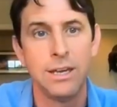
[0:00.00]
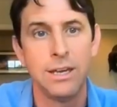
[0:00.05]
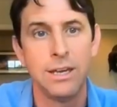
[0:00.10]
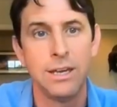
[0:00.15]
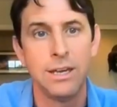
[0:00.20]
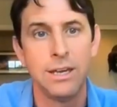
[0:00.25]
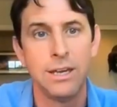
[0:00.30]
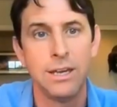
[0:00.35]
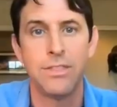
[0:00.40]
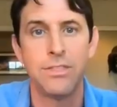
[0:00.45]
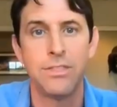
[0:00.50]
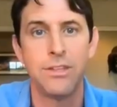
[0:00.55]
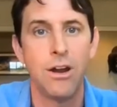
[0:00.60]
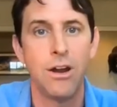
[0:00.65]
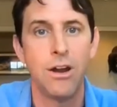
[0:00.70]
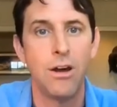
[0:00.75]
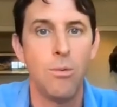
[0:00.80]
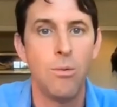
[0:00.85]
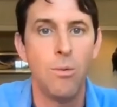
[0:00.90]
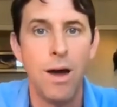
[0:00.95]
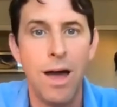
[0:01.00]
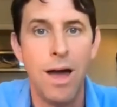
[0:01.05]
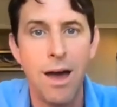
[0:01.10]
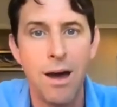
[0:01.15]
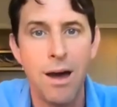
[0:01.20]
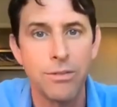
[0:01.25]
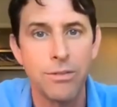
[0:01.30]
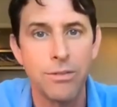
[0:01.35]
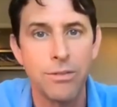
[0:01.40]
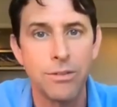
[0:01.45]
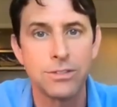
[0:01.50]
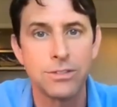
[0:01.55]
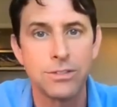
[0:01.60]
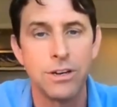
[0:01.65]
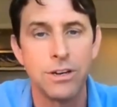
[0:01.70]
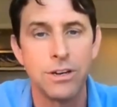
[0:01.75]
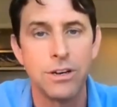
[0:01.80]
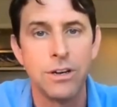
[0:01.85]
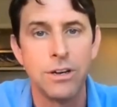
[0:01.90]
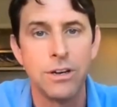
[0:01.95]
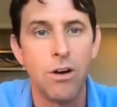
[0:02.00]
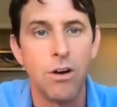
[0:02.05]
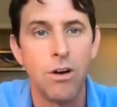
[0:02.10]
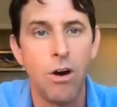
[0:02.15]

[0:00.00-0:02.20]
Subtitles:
And I thought, oh, wow, there's a